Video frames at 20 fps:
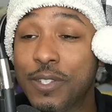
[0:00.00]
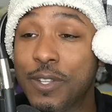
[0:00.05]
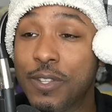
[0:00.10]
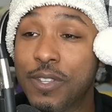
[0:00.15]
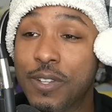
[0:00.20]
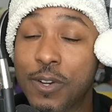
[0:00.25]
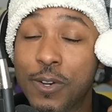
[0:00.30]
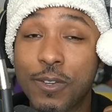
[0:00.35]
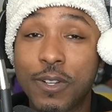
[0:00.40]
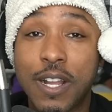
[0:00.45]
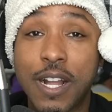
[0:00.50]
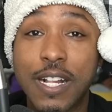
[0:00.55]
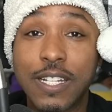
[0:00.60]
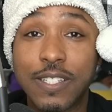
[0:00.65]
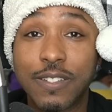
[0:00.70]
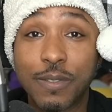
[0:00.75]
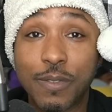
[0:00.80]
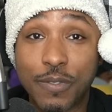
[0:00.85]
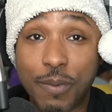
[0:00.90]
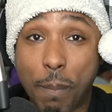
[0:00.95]
So the whole
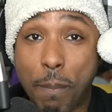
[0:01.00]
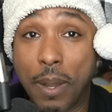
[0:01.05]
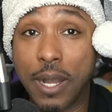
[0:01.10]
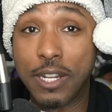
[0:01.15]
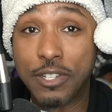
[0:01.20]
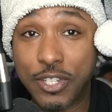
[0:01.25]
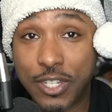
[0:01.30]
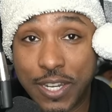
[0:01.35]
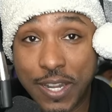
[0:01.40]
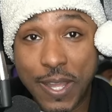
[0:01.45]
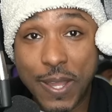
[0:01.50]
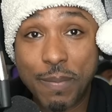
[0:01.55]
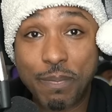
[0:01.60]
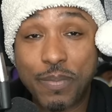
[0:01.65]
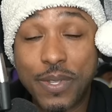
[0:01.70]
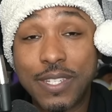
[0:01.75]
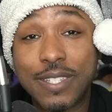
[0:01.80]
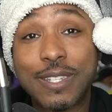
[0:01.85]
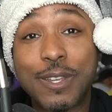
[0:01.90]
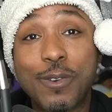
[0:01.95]
concept of punching
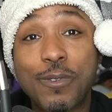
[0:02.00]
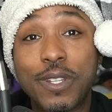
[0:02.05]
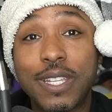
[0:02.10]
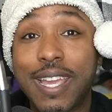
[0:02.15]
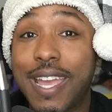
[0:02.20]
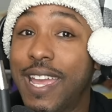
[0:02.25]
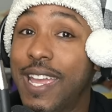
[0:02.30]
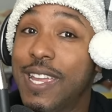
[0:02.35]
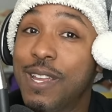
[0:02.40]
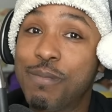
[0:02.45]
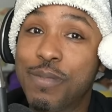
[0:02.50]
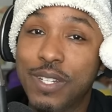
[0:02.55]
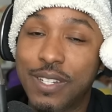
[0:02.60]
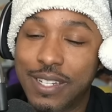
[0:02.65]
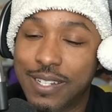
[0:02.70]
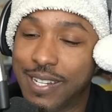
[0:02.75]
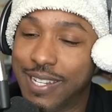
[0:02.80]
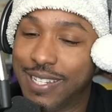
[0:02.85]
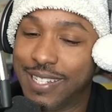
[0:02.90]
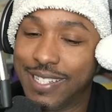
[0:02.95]
up is okay, but
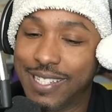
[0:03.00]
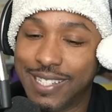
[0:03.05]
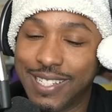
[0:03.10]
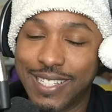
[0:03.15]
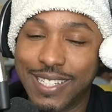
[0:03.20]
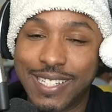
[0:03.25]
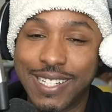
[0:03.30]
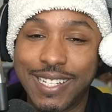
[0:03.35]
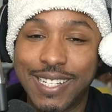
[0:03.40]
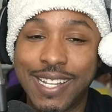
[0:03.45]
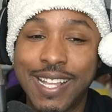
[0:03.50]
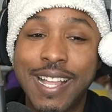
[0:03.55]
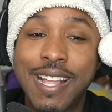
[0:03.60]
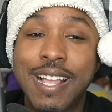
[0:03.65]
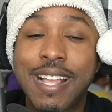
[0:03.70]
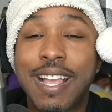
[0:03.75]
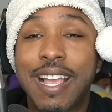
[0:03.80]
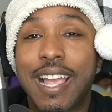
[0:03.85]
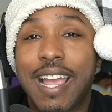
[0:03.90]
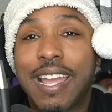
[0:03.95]

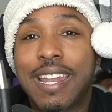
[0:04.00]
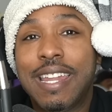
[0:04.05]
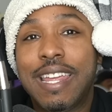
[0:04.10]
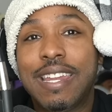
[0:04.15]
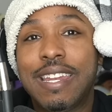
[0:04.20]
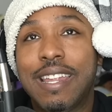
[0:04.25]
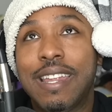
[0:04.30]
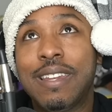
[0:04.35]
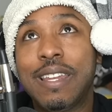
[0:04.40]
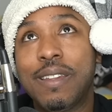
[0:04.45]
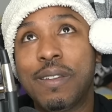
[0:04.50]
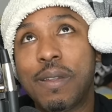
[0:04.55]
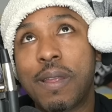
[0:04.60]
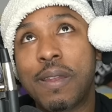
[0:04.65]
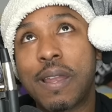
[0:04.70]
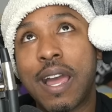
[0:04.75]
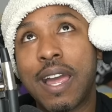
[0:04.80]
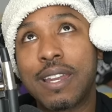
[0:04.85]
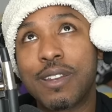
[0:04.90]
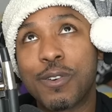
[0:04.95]
and
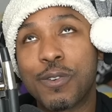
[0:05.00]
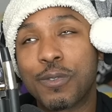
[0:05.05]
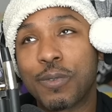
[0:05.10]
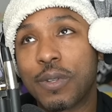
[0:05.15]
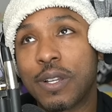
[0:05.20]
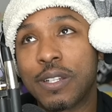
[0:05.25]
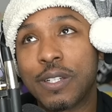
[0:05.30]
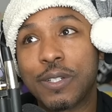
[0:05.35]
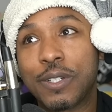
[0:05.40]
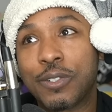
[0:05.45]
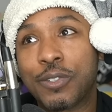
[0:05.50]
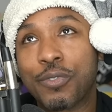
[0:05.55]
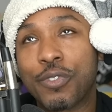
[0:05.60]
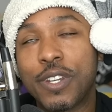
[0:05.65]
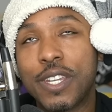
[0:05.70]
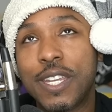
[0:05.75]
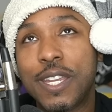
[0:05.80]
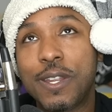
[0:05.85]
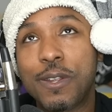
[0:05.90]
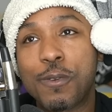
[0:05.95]
I don't
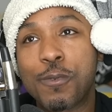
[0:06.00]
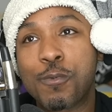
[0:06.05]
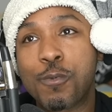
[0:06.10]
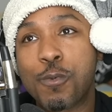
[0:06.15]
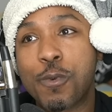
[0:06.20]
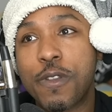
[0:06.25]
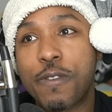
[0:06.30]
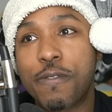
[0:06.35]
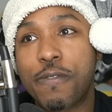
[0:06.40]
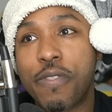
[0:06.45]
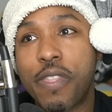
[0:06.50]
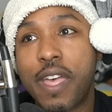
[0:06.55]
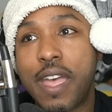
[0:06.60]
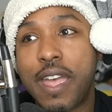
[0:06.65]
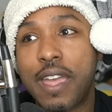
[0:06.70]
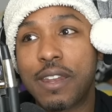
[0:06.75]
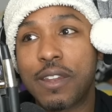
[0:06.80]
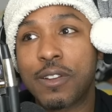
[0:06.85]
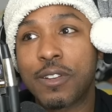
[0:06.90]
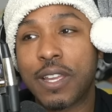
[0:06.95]
agree with
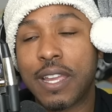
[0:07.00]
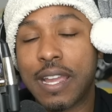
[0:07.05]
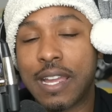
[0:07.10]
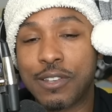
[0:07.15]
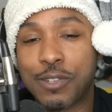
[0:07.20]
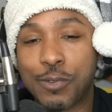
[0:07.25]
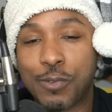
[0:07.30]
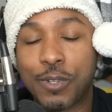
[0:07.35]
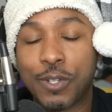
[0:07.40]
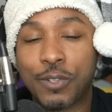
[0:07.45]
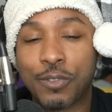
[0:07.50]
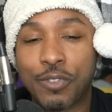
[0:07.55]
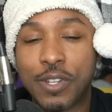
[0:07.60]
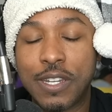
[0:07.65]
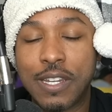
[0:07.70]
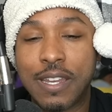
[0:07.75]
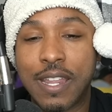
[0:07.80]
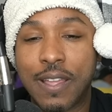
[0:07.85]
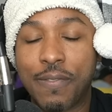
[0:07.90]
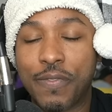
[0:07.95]
that. Okay, I do
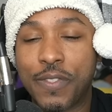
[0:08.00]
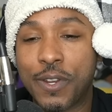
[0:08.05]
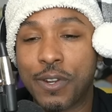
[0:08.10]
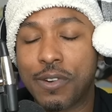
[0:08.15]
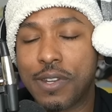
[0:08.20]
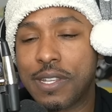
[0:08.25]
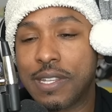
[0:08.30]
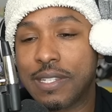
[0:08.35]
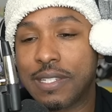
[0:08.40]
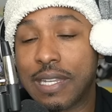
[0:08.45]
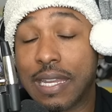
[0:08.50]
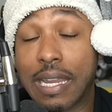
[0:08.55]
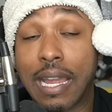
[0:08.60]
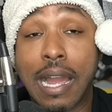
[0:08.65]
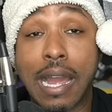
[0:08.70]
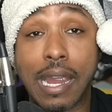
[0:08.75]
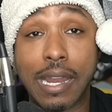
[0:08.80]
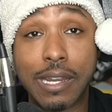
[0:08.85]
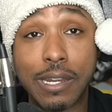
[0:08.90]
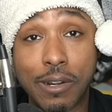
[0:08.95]
agree that there is a
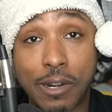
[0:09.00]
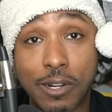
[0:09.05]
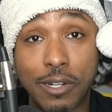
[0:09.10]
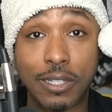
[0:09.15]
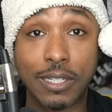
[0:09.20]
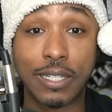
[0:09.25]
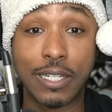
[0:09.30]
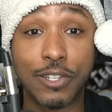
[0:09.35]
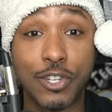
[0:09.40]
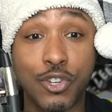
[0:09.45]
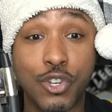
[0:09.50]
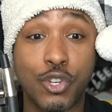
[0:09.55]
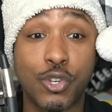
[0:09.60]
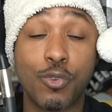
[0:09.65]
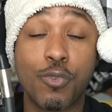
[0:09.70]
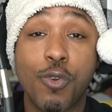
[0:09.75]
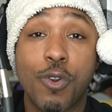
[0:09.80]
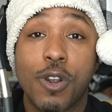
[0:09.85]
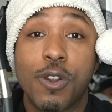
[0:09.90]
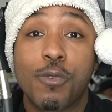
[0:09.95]
hierarchy,
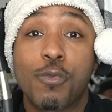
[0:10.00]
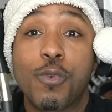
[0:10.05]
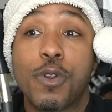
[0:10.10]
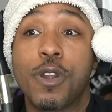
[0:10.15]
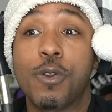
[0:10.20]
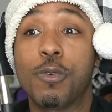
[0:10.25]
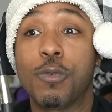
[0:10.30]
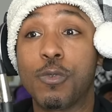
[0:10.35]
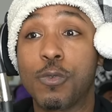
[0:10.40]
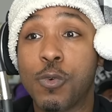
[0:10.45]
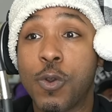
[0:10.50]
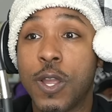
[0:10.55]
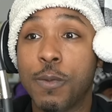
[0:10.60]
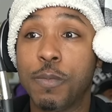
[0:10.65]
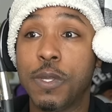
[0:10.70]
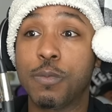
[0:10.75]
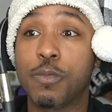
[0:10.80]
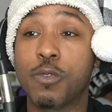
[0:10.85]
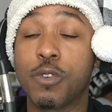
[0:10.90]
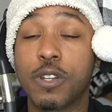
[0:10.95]
sure, where
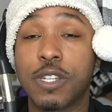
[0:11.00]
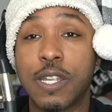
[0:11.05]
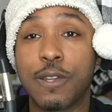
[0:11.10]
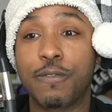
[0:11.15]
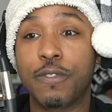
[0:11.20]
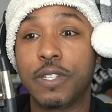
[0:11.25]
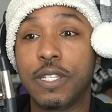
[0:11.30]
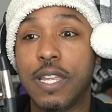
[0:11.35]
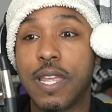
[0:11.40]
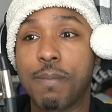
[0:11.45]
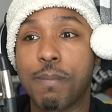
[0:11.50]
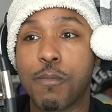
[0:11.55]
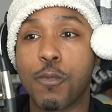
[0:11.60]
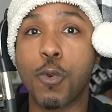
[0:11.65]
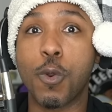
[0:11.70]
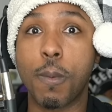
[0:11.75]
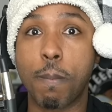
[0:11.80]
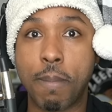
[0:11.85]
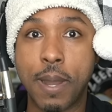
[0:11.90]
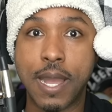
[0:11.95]
white people are definitely in
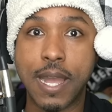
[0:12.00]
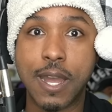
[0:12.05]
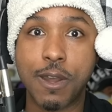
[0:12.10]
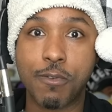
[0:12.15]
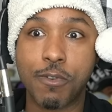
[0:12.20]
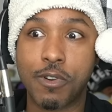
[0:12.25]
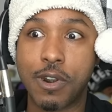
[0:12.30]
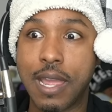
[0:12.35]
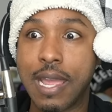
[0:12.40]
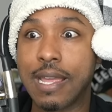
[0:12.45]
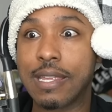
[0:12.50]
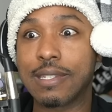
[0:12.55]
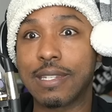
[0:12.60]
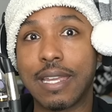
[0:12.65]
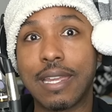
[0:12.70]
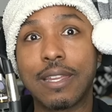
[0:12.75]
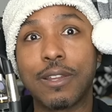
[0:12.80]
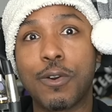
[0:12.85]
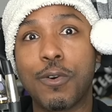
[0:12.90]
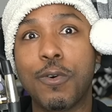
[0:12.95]
more power as
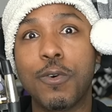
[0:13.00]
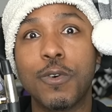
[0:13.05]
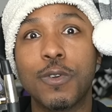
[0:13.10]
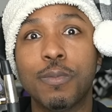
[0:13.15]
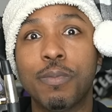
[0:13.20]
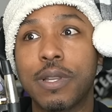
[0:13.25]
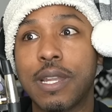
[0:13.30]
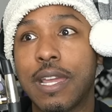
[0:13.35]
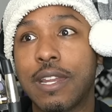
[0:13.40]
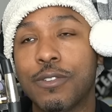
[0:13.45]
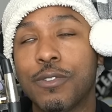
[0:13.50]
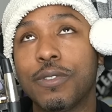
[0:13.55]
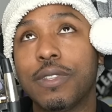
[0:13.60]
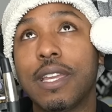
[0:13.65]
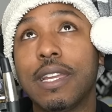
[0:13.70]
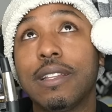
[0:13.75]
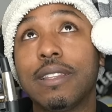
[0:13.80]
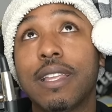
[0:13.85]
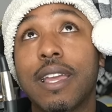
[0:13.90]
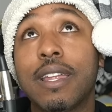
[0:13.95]
a whole, but I don't
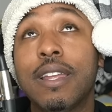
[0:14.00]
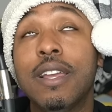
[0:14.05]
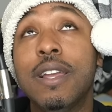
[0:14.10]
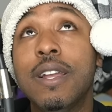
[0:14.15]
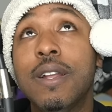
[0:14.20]
think that